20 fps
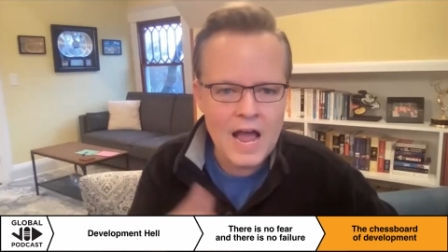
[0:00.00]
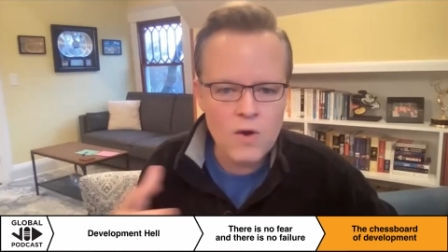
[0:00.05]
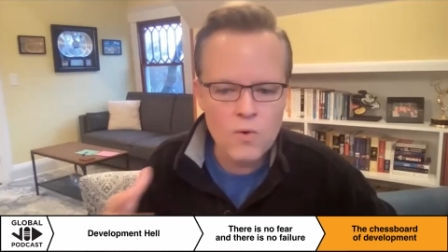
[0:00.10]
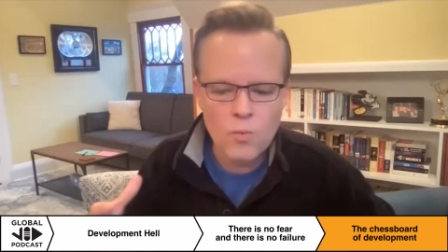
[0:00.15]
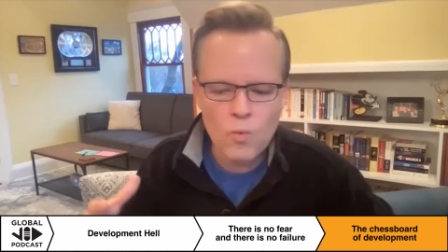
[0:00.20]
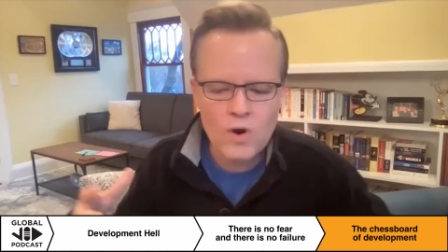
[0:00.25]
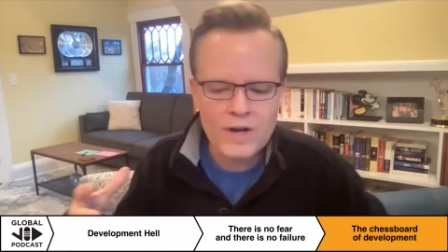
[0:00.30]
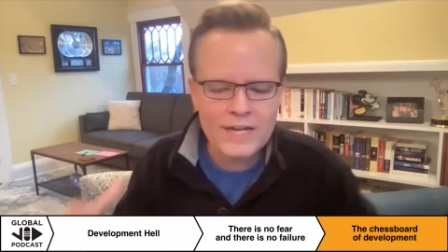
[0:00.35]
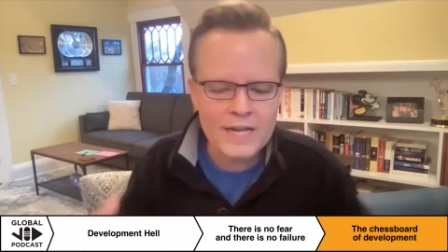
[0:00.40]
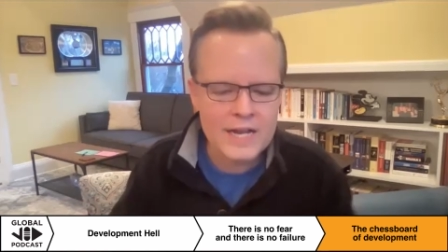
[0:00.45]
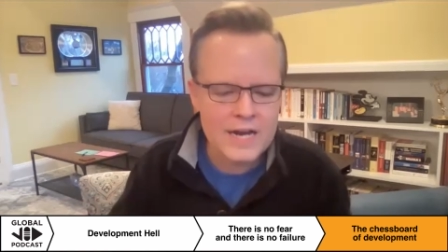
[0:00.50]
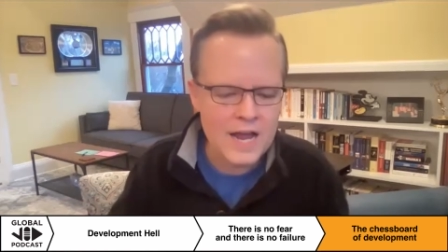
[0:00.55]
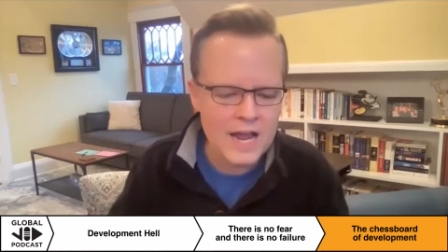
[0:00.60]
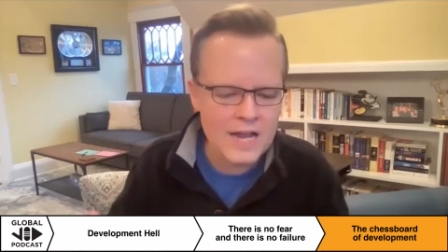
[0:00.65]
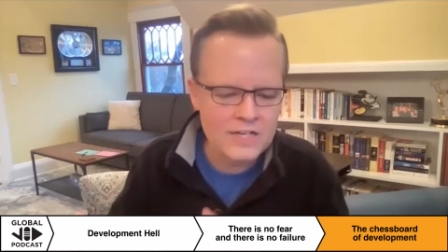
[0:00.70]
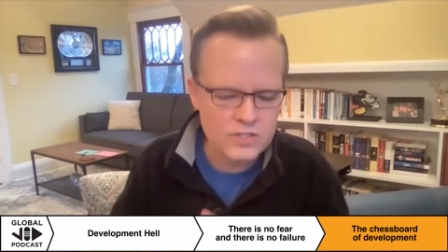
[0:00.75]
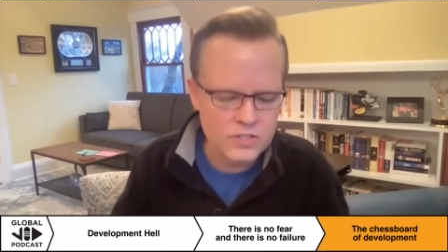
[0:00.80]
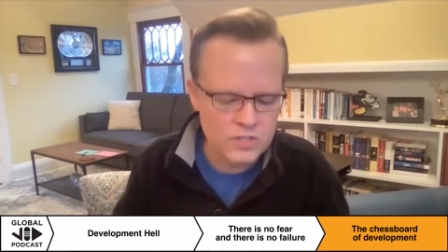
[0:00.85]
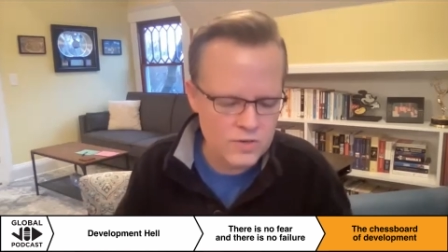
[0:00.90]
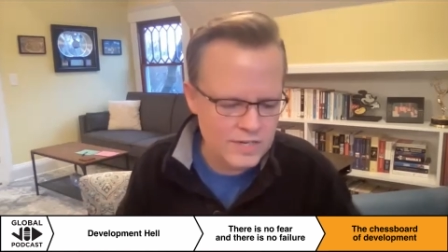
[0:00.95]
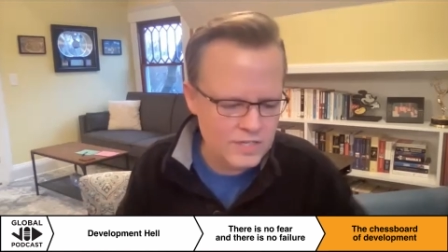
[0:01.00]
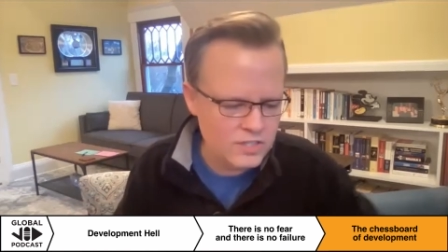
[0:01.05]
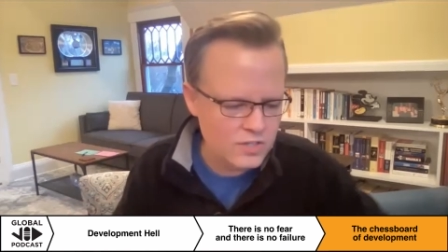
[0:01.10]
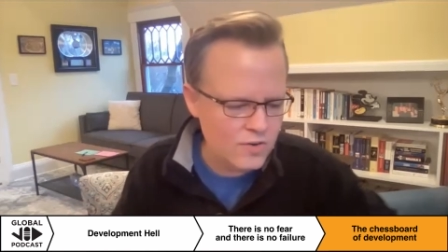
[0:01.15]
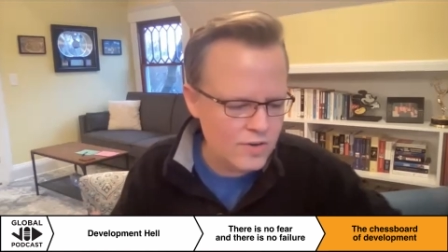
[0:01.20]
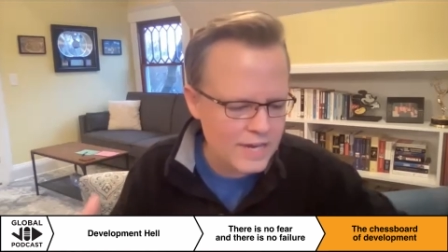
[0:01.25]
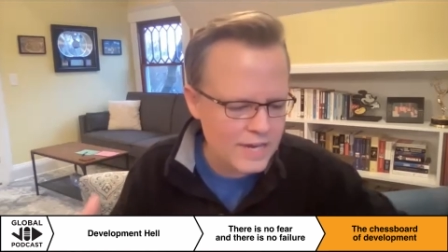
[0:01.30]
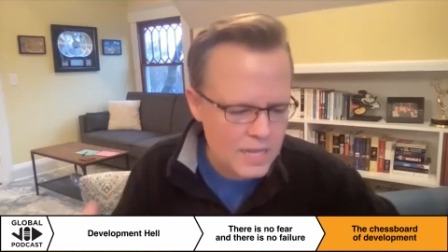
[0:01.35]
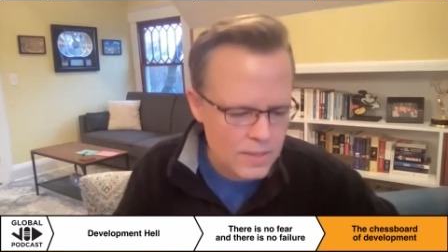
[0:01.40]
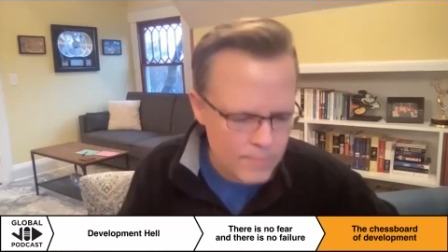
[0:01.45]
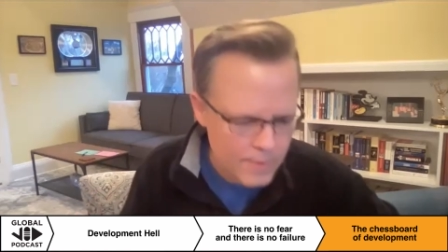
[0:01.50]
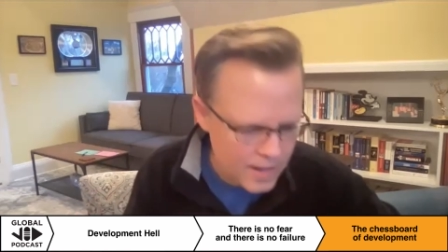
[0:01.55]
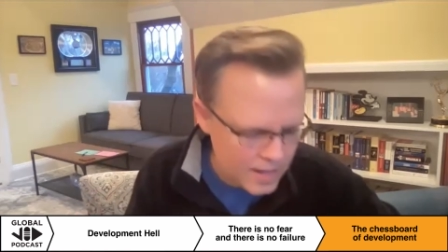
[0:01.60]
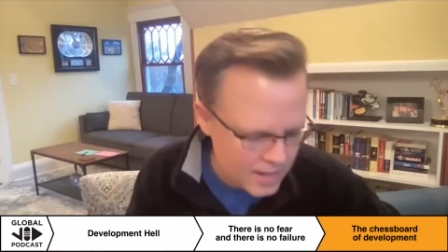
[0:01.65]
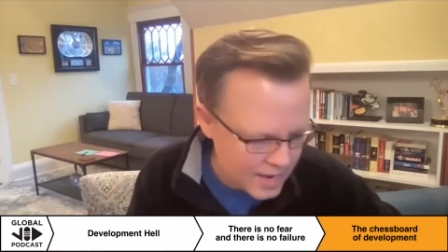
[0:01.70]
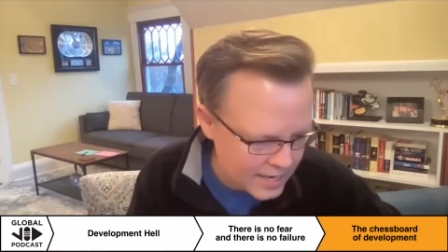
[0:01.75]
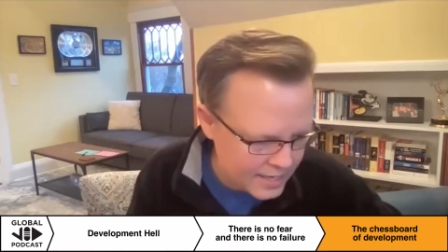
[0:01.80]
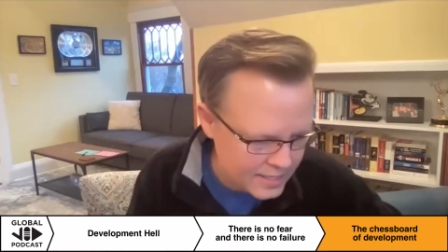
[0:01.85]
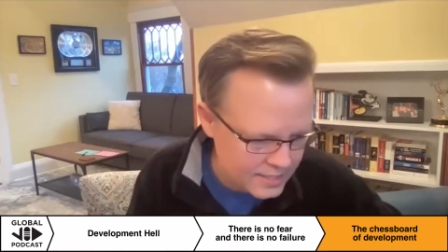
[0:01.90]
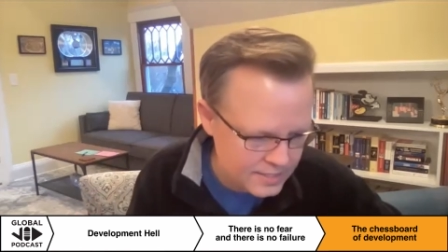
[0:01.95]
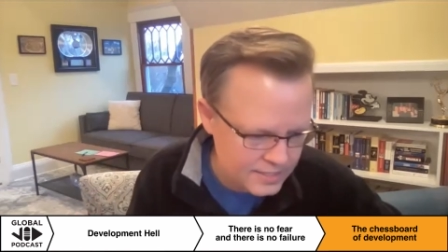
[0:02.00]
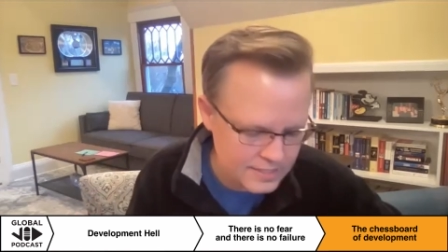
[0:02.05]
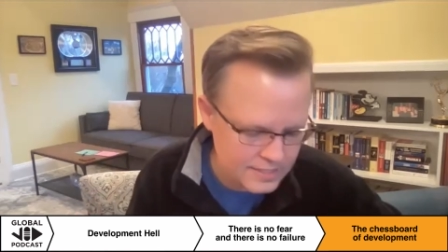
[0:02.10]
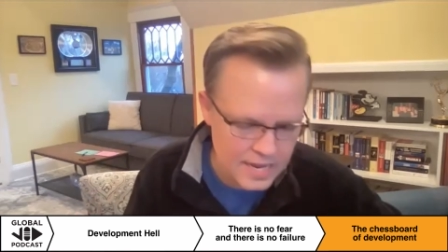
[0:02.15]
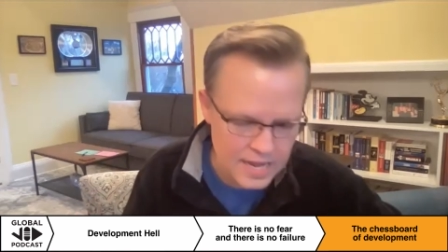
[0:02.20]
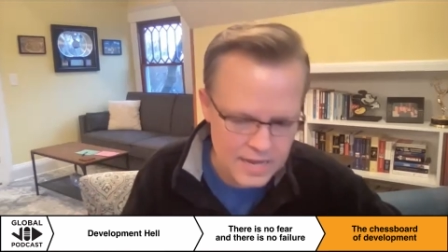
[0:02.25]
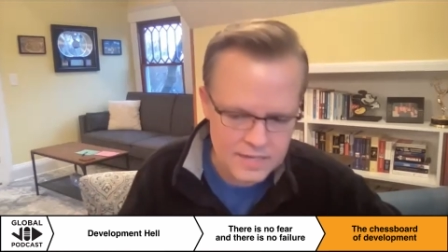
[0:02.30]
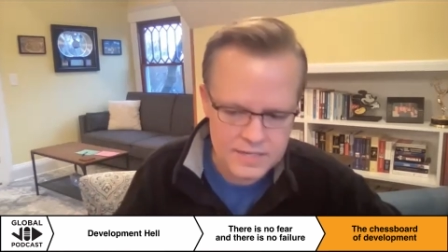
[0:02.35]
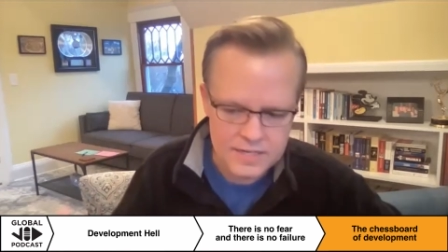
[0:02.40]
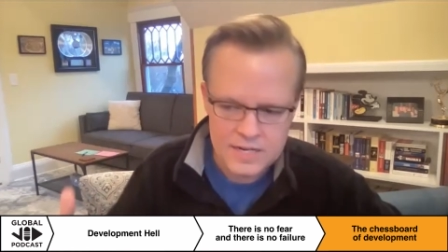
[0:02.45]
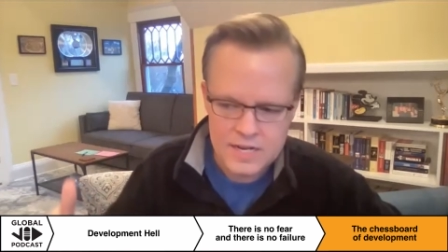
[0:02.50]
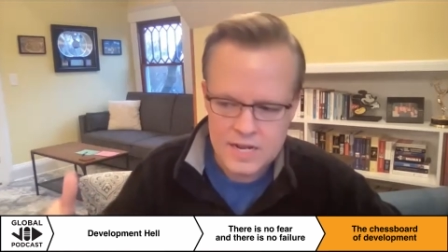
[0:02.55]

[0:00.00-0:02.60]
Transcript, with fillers: what can I do? Is there an email I can send?